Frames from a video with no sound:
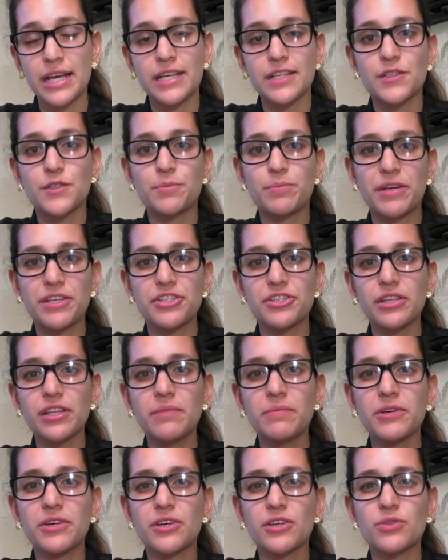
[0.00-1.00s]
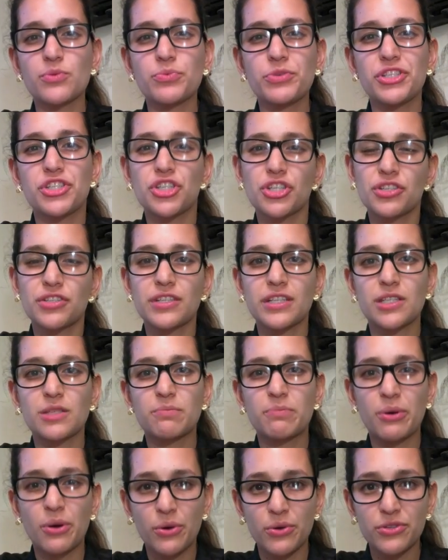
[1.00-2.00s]
especially because we just
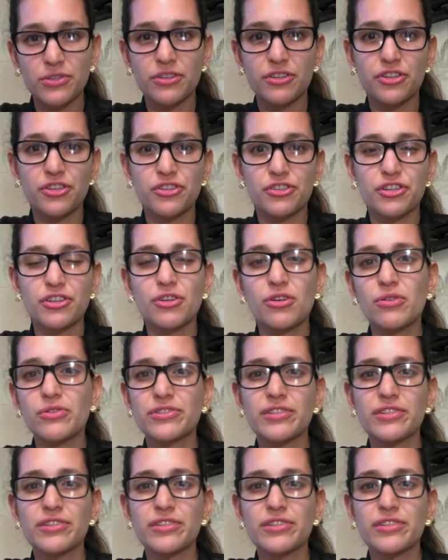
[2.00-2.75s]
expose our cuticles